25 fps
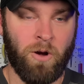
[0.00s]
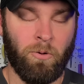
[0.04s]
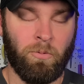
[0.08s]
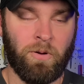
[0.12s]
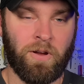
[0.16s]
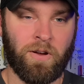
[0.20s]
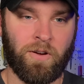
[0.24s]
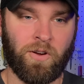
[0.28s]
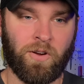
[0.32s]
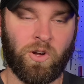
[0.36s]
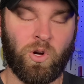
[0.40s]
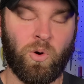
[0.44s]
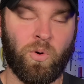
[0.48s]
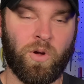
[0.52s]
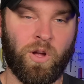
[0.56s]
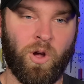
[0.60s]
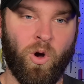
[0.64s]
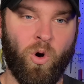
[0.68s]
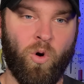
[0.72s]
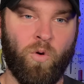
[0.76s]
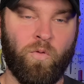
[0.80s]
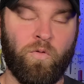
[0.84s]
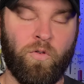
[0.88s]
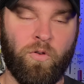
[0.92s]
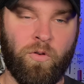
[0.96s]
We are going
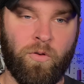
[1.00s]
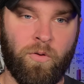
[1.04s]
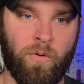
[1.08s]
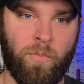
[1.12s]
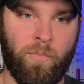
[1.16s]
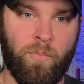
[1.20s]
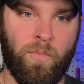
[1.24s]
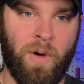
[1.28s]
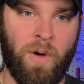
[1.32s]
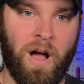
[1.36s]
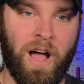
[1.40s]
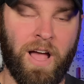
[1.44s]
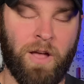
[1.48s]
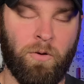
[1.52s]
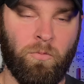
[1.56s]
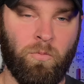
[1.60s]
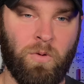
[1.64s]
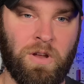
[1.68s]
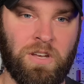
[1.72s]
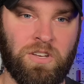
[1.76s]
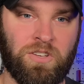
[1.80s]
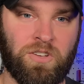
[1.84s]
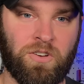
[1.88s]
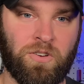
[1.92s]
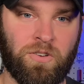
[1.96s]
over my
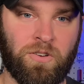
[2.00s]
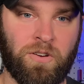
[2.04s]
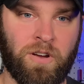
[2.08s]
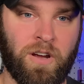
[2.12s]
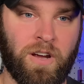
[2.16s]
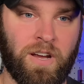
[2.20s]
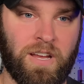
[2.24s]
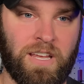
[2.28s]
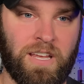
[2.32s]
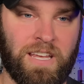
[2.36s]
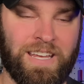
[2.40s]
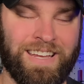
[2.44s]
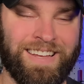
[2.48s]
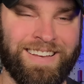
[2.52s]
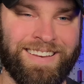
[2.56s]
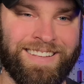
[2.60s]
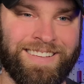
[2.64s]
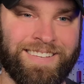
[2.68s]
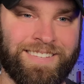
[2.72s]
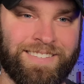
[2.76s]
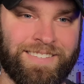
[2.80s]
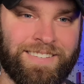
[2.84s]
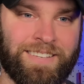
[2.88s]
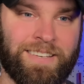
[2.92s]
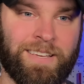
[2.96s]
winter
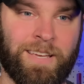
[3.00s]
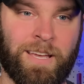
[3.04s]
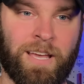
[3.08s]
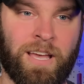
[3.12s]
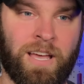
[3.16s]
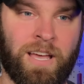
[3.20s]
EDC.